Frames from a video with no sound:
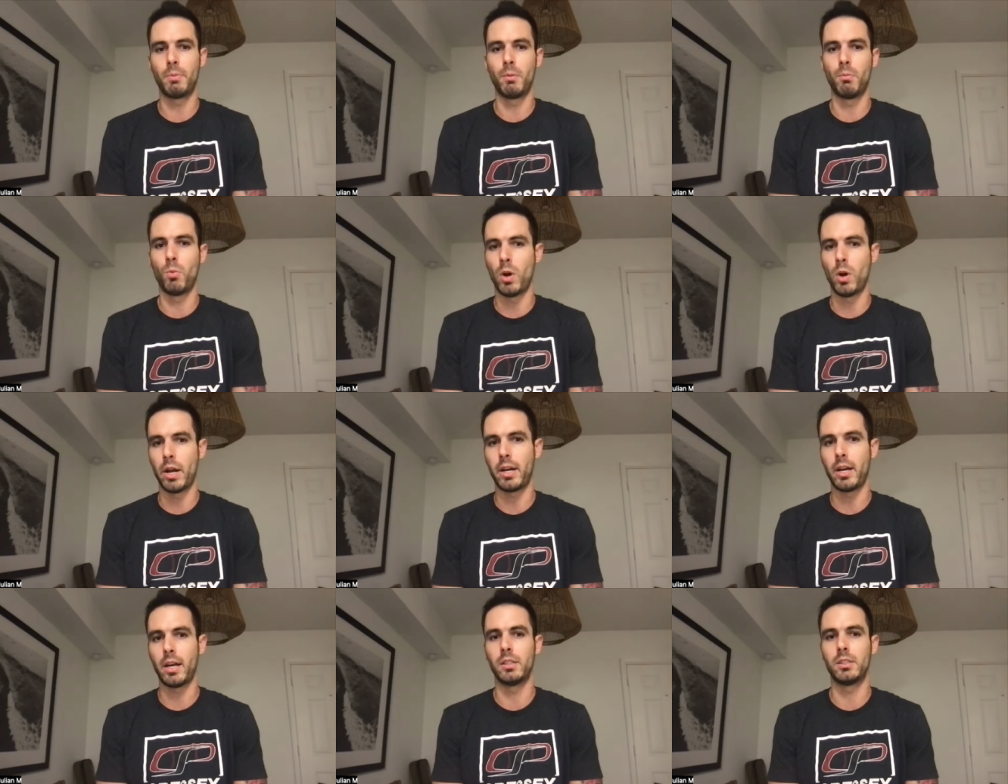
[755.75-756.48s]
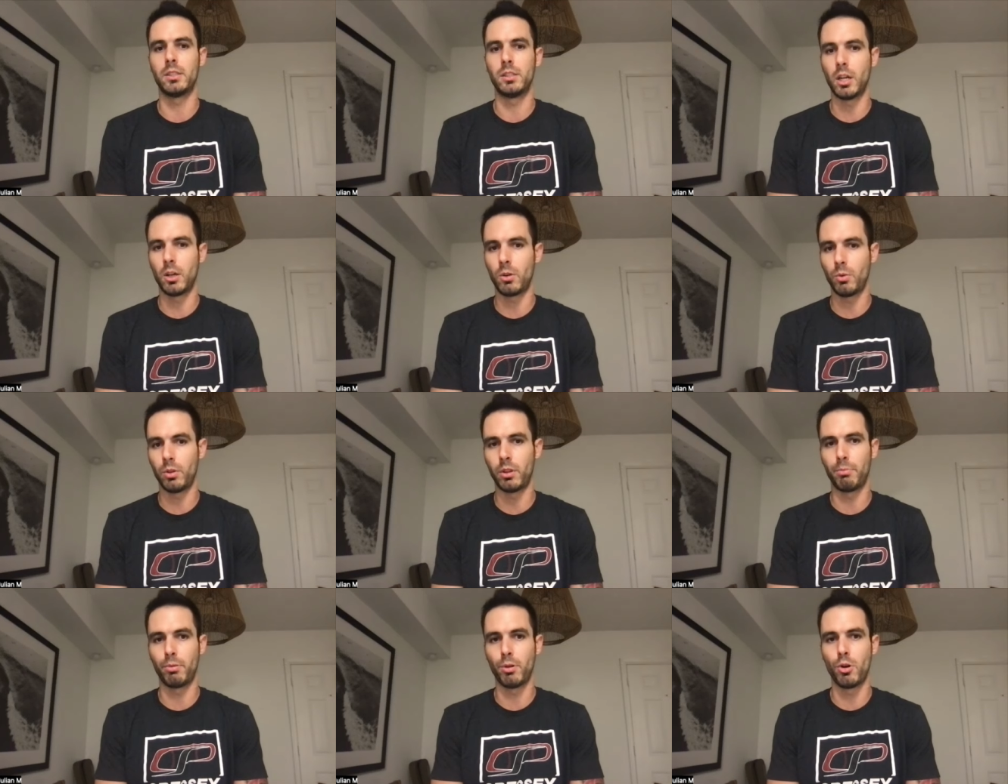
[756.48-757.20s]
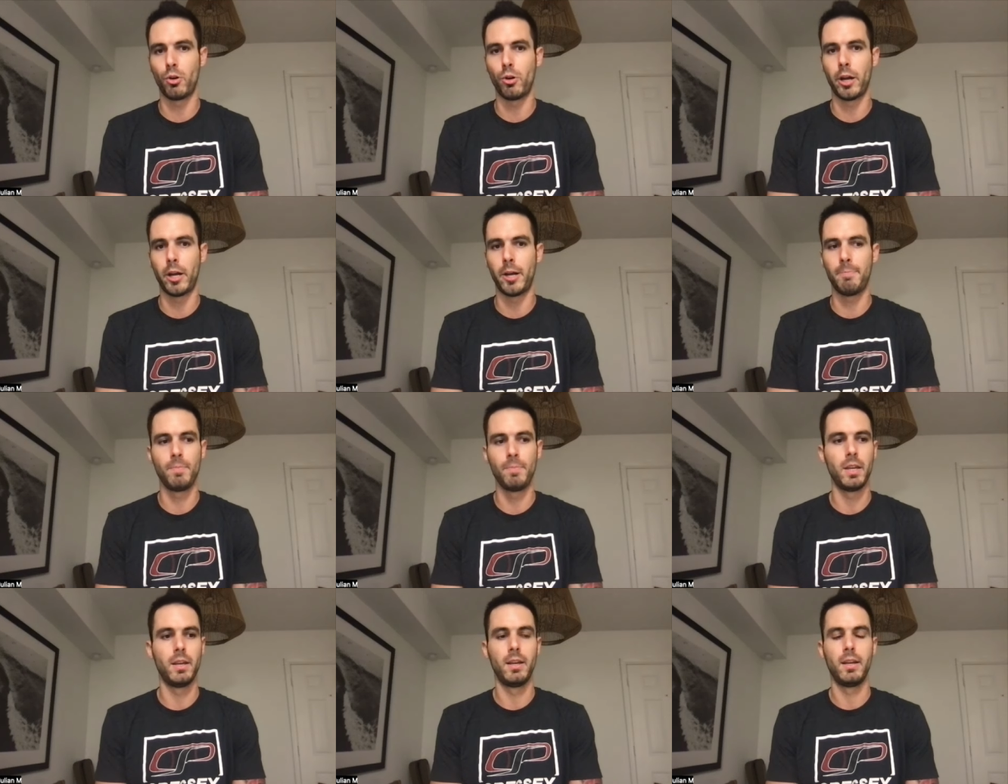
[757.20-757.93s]
The more I kind of stuck with the program,
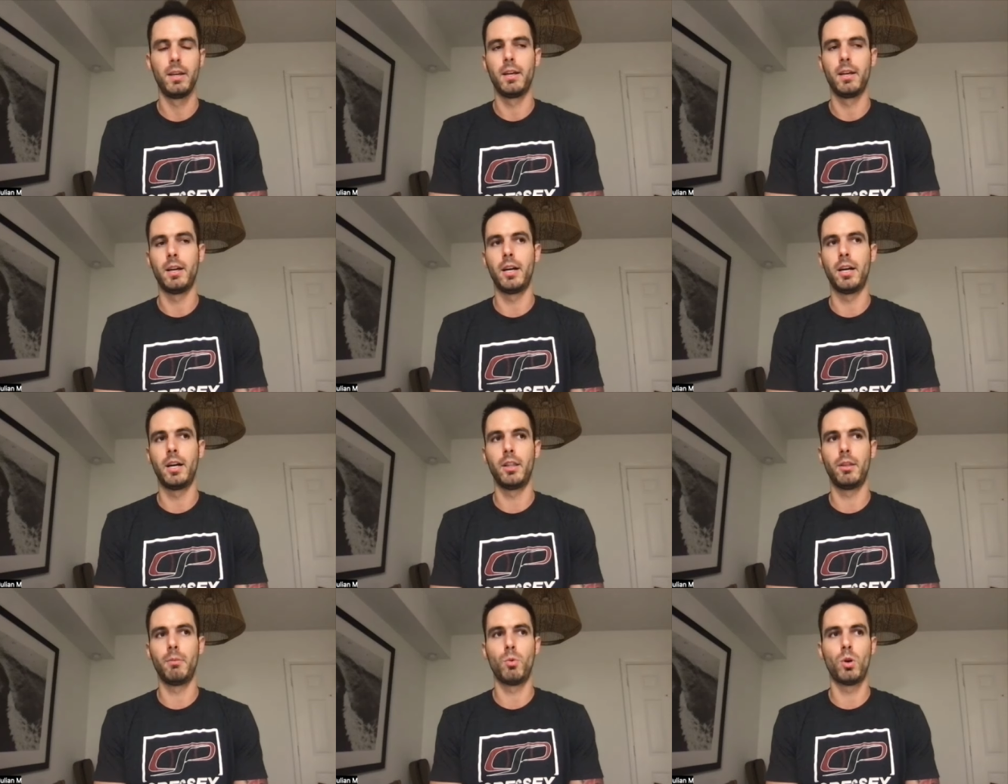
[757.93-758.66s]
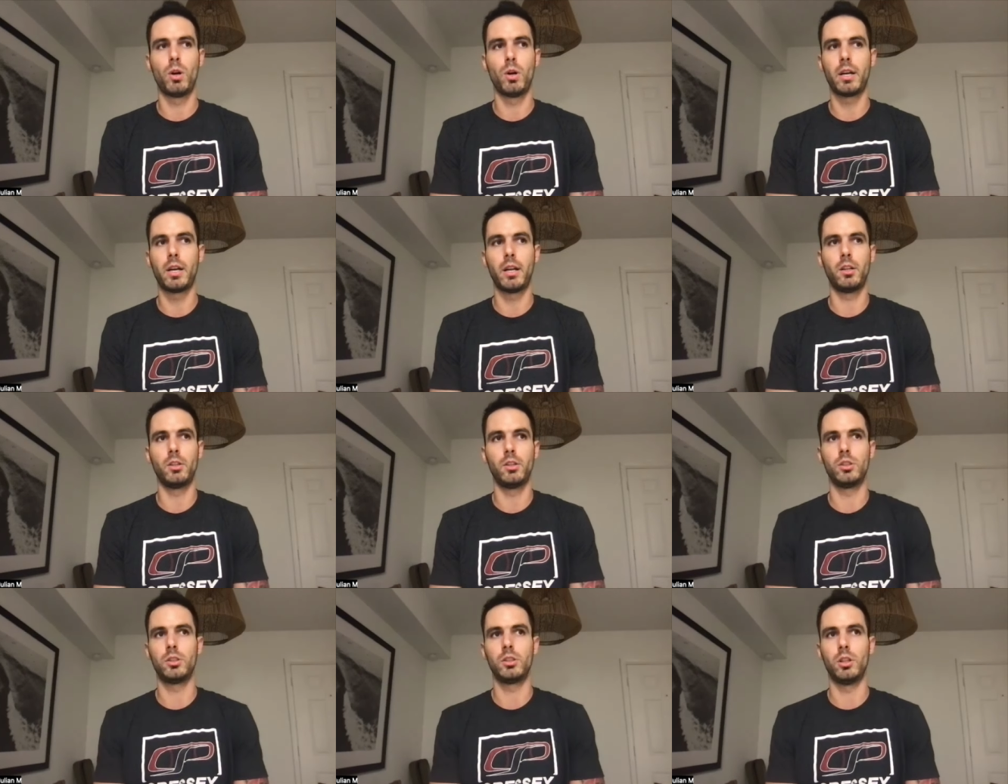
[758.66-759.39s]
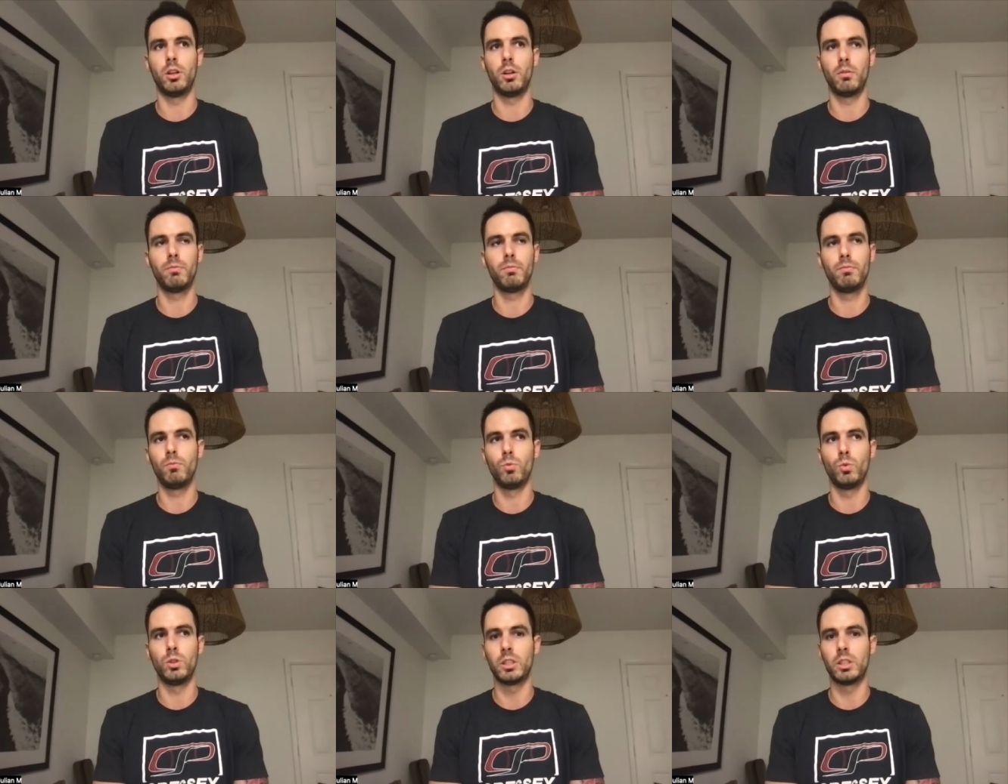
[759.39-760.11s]
uh, the more I kind of just you know
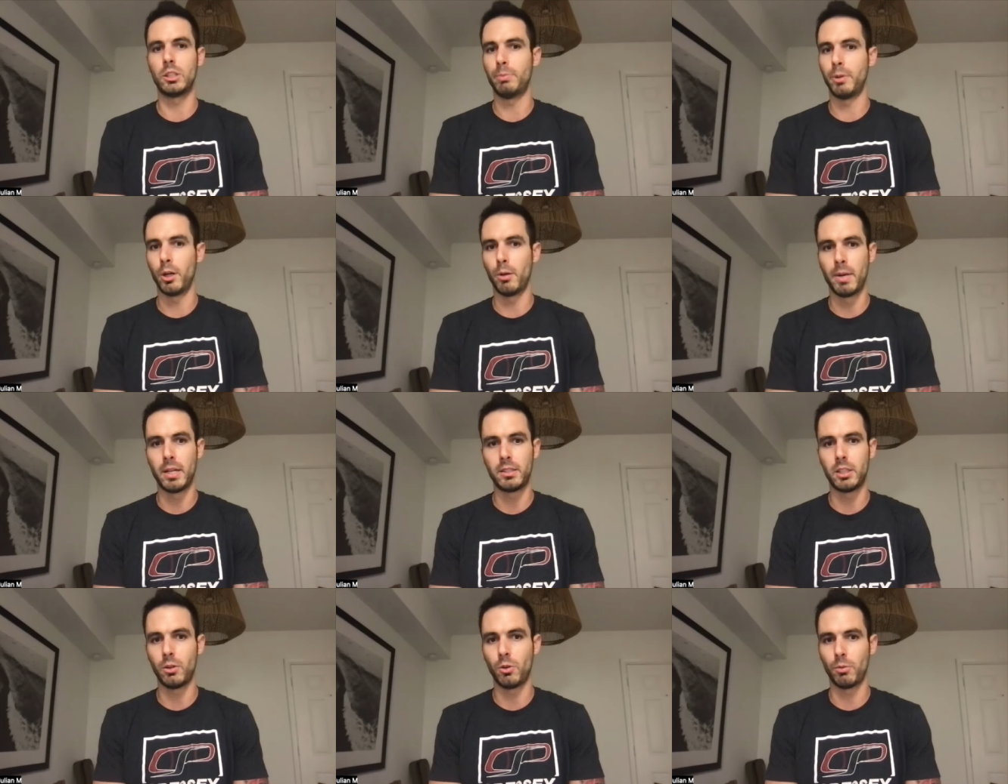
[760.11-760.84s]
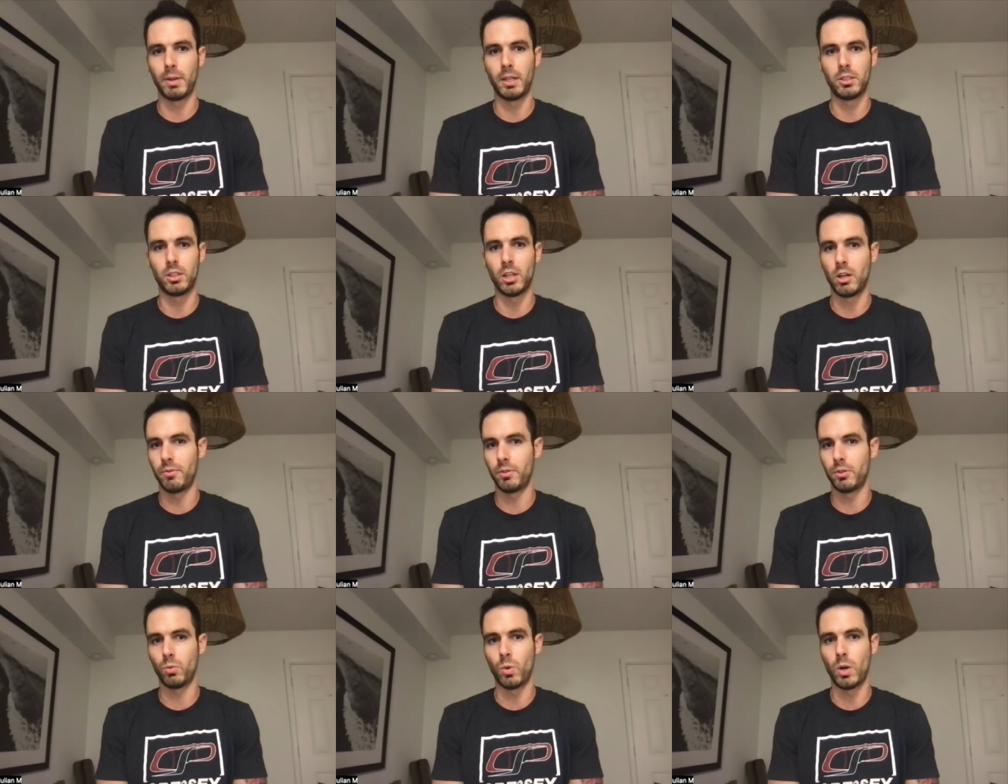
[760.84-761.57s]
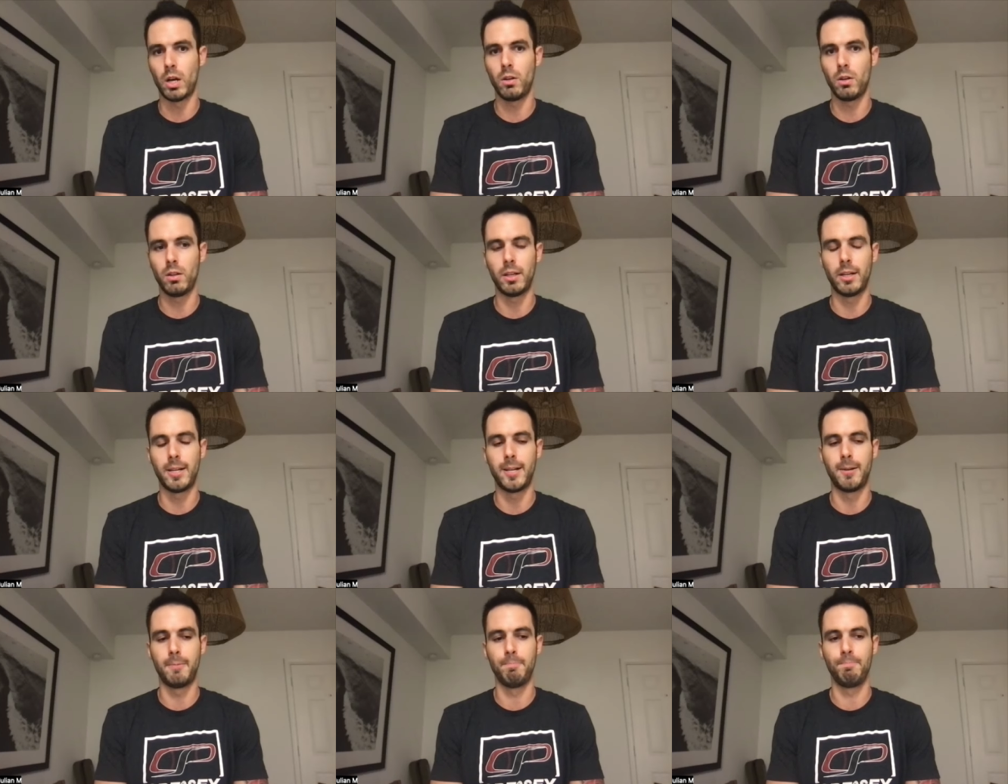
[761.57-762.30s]
was experimenting with myself as well.
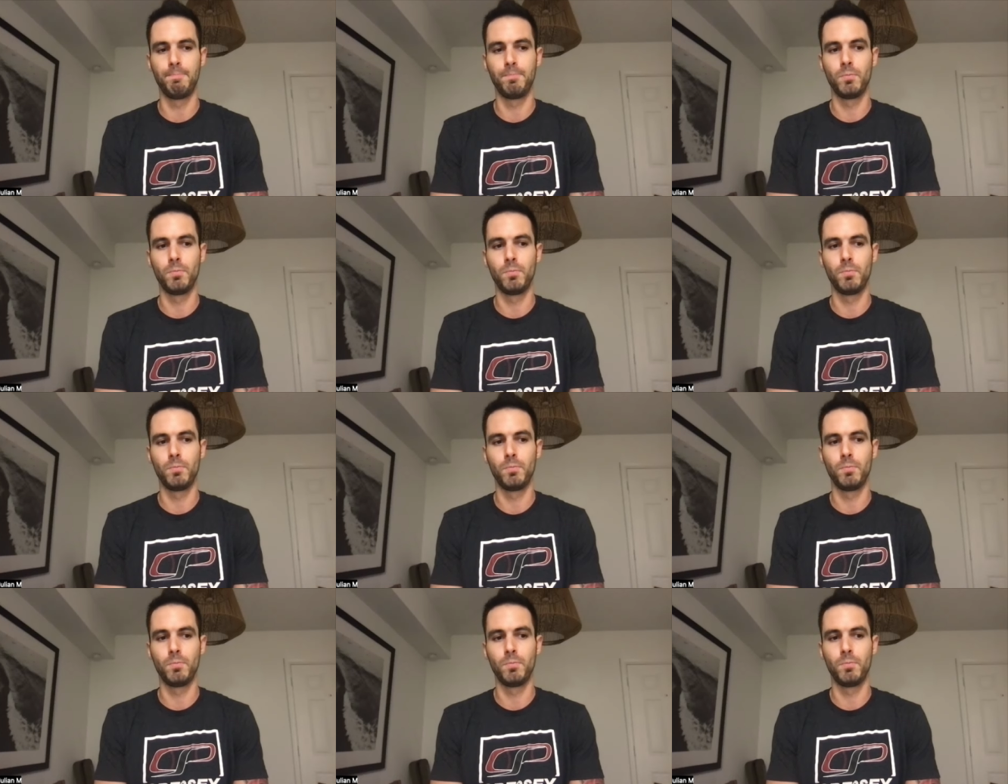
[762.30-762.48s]
Um,